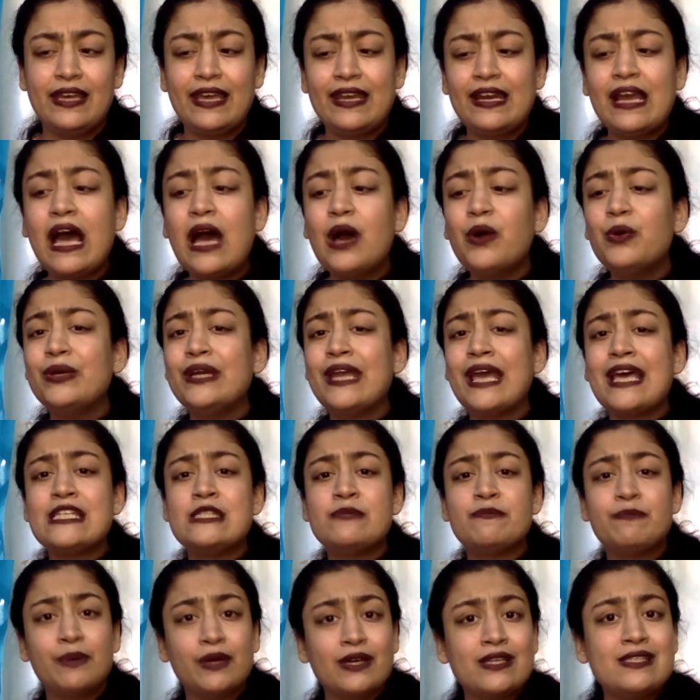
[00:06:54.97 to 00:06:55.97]
and how it has
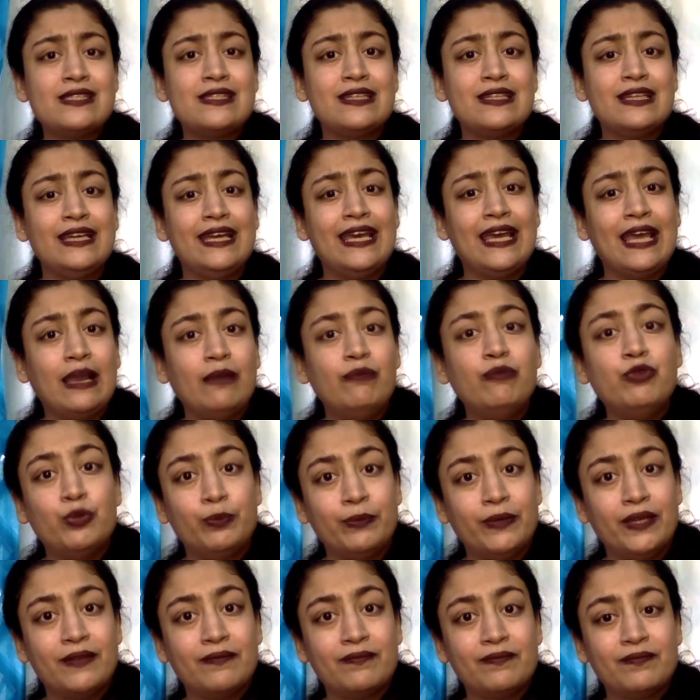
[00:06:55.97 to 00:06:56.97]
personally helped
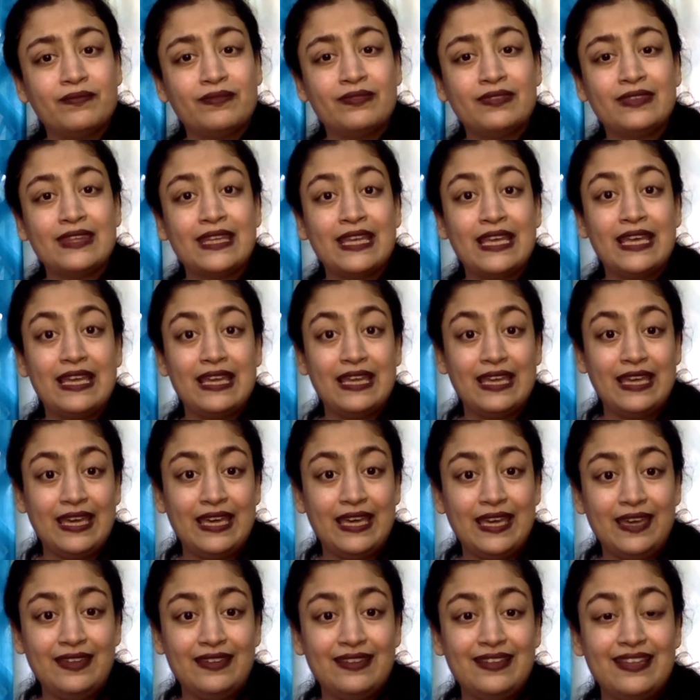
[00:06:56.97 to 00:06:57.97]

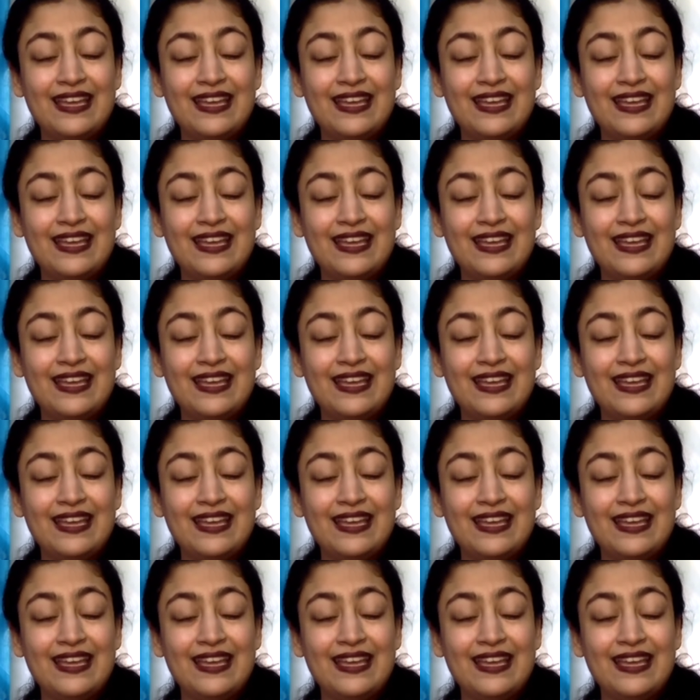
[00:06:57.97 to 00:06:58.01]
me?